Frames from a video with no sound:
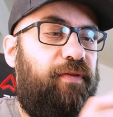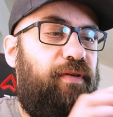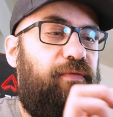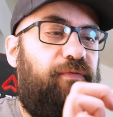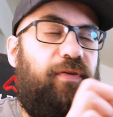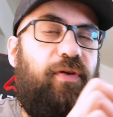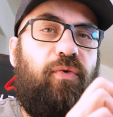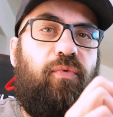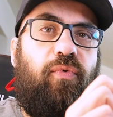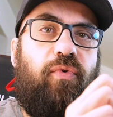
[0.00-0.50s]

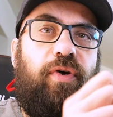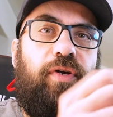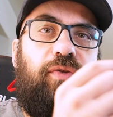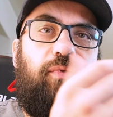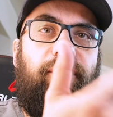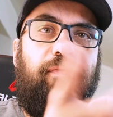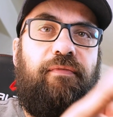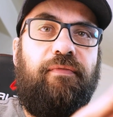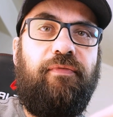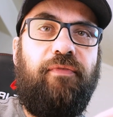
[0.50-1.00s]
If you're going
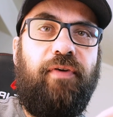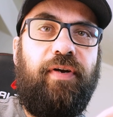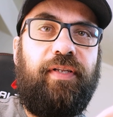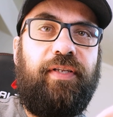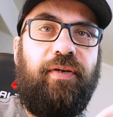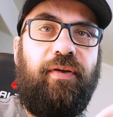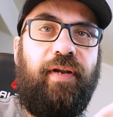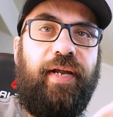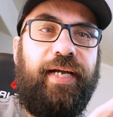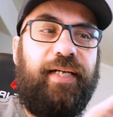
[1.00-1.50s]
to
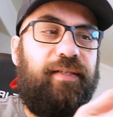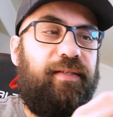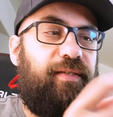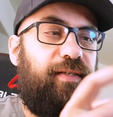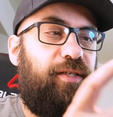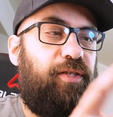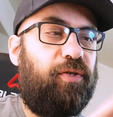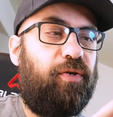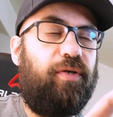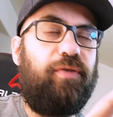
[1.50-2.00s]
invert your
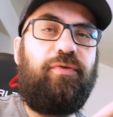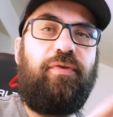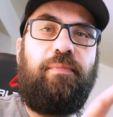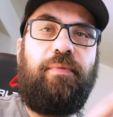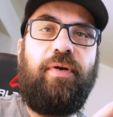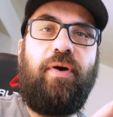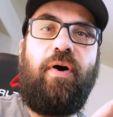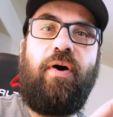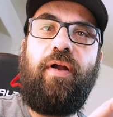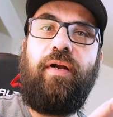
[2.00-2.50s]
lens, it's going to
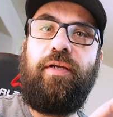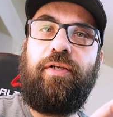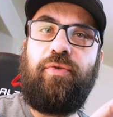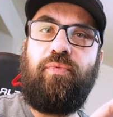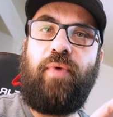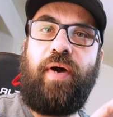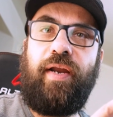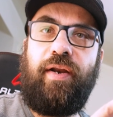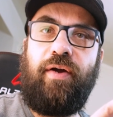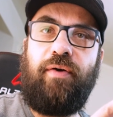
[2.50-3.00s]
be
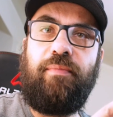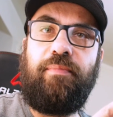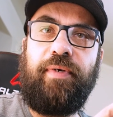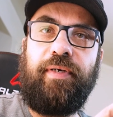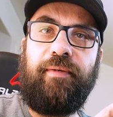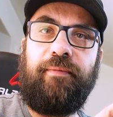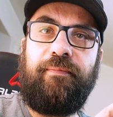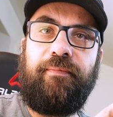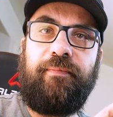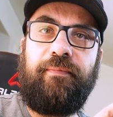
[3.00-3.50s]
always wide
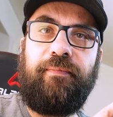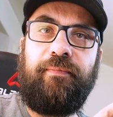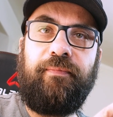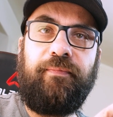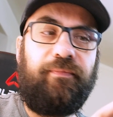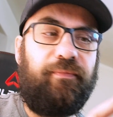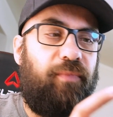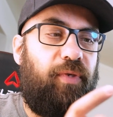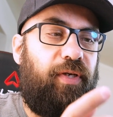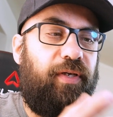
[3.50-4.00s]
open,
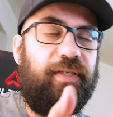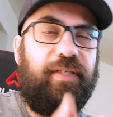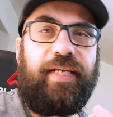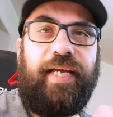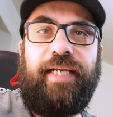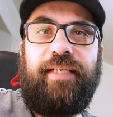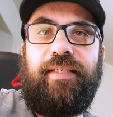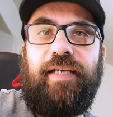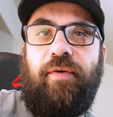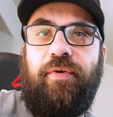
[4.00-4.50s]
because
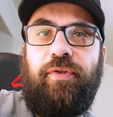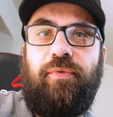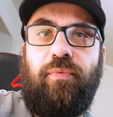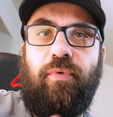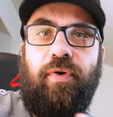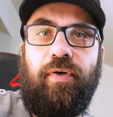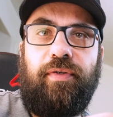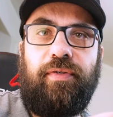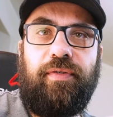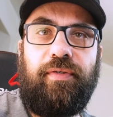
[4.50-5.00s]
that's how it
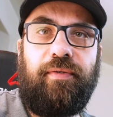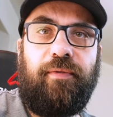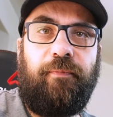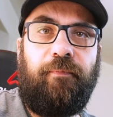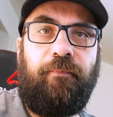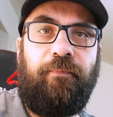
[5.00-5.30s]
works.